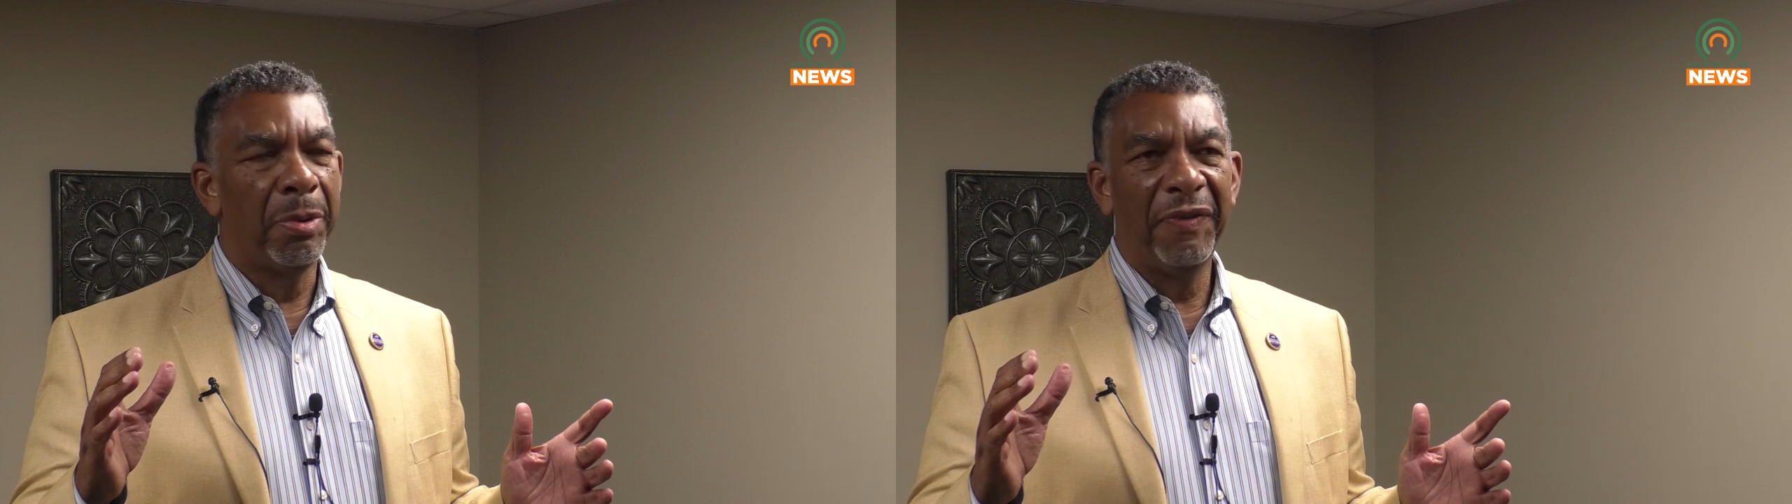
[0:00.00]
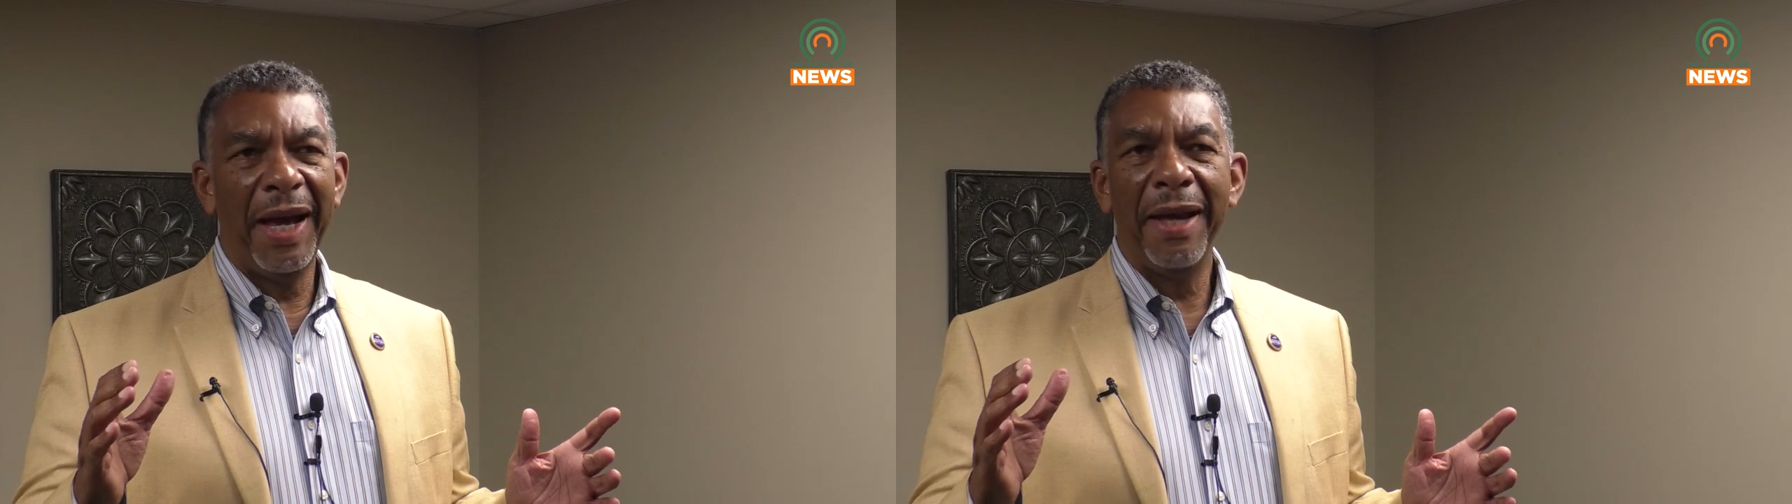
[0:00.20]

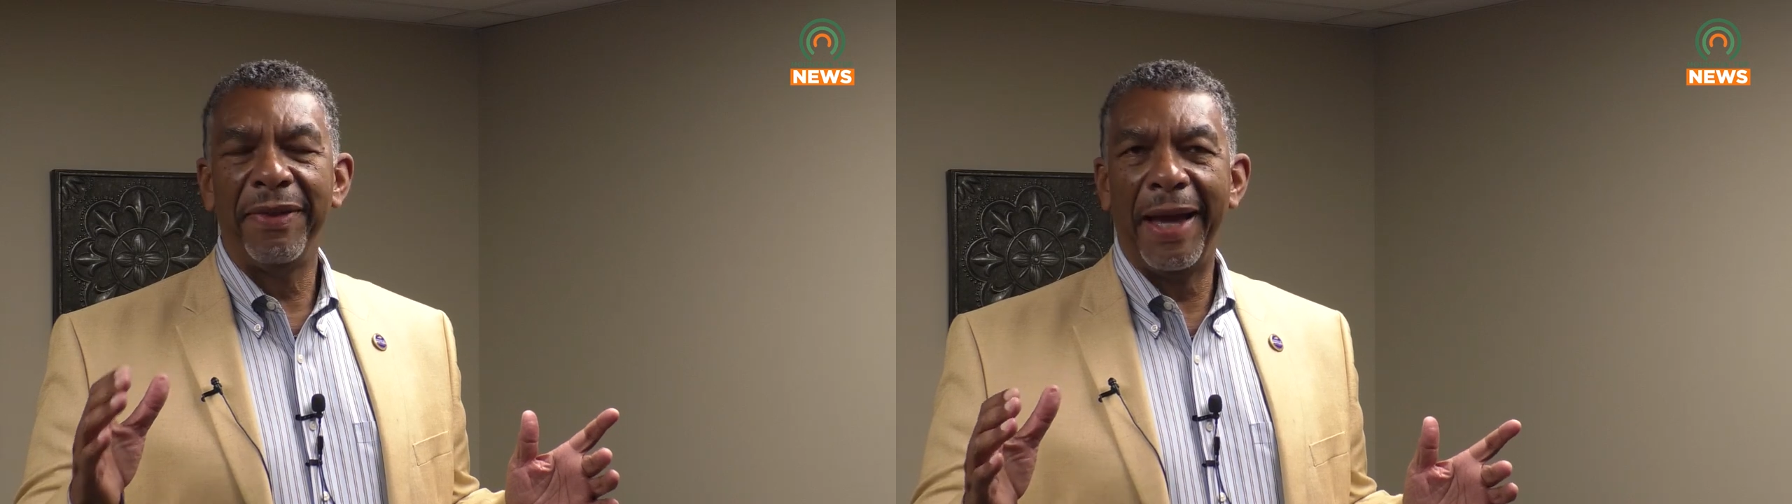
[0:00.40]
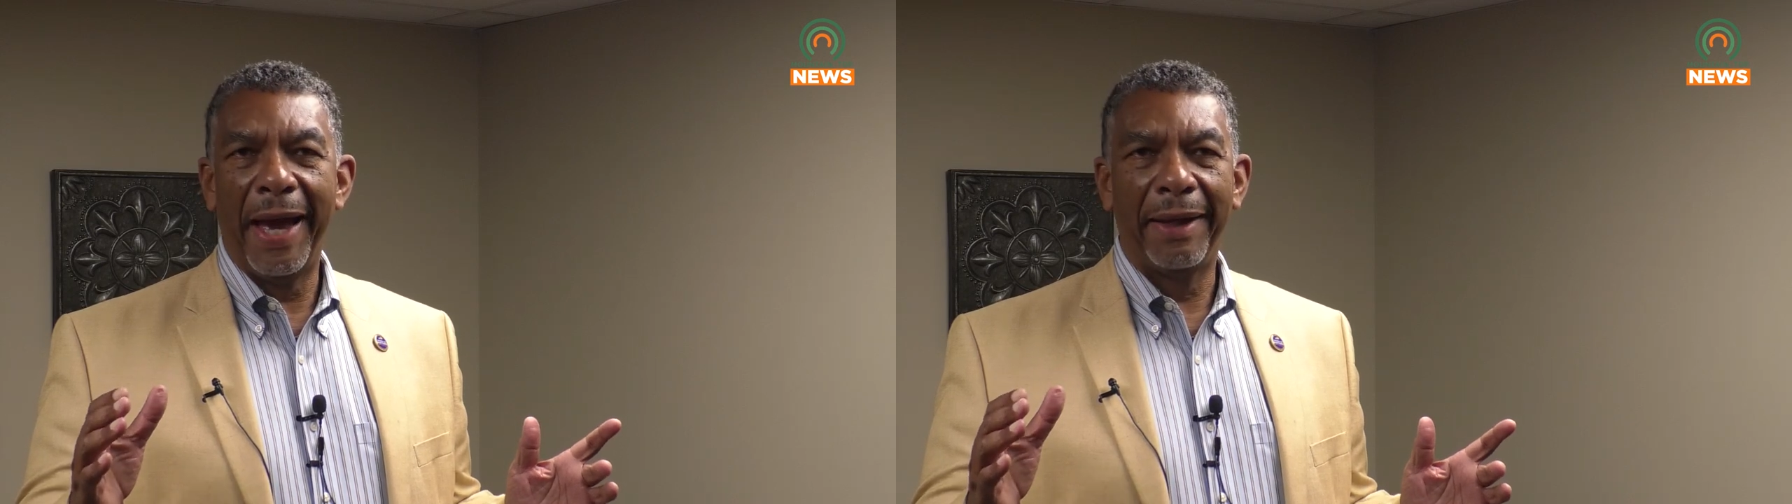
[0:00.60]
provide
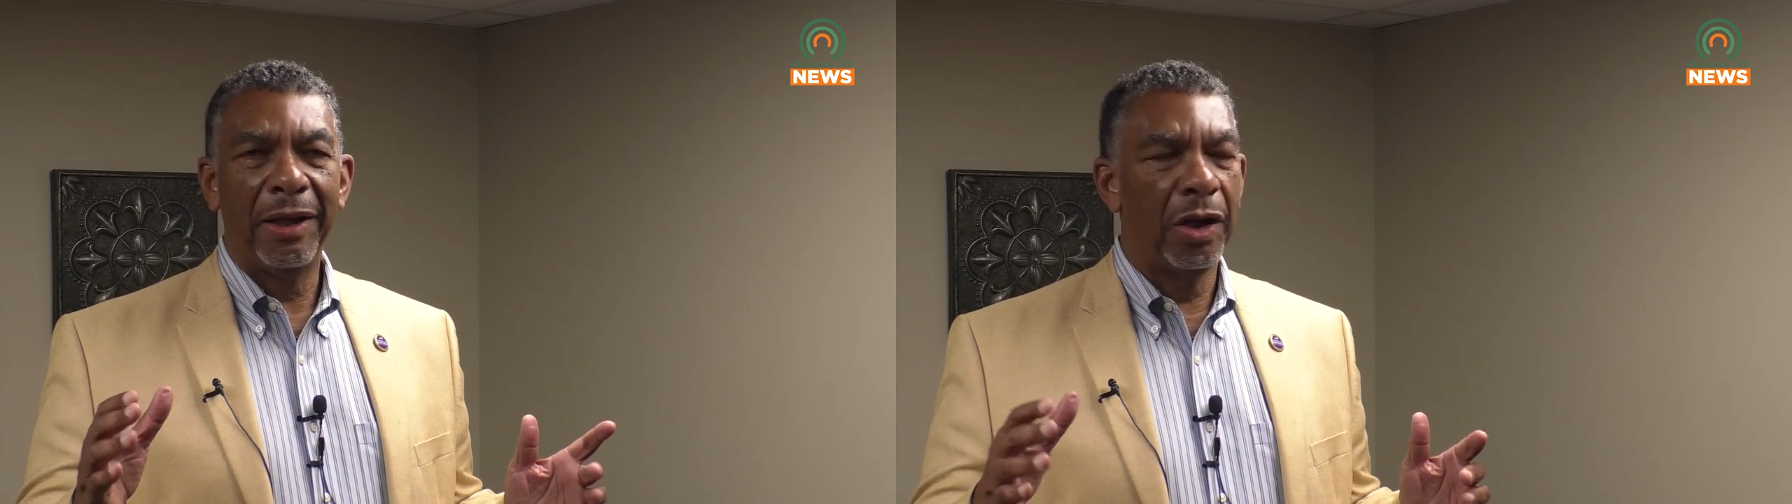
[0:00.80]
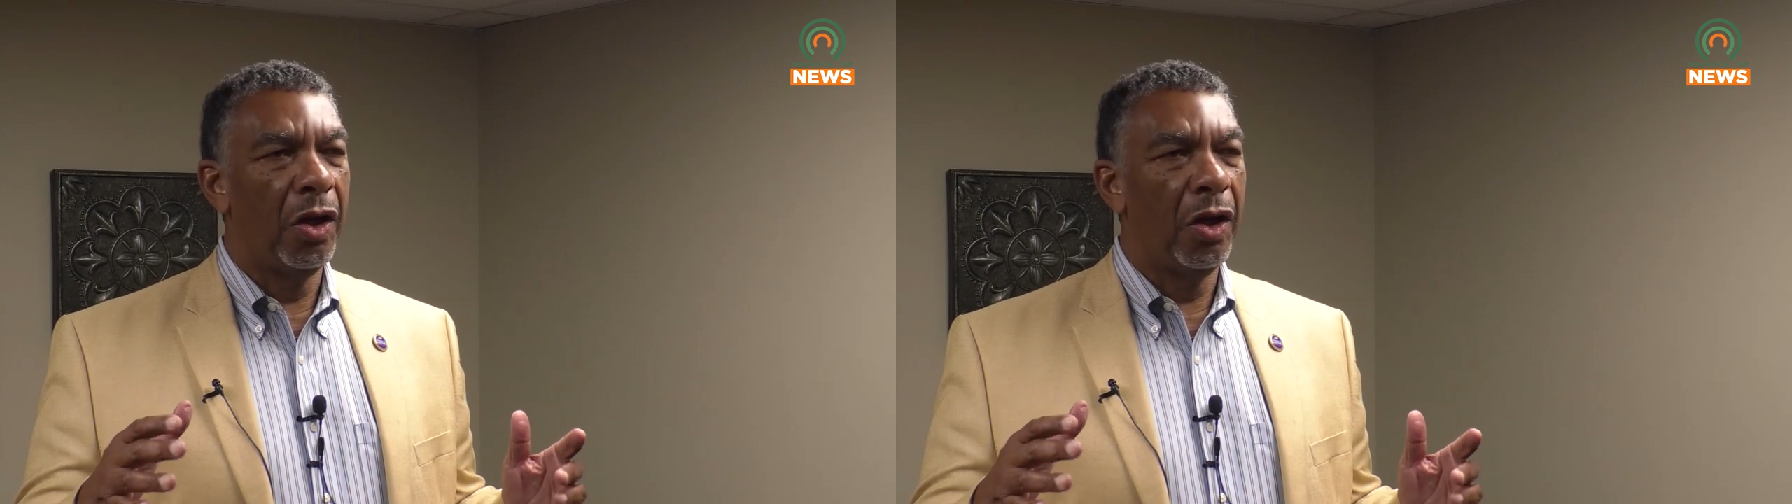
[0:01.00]
that at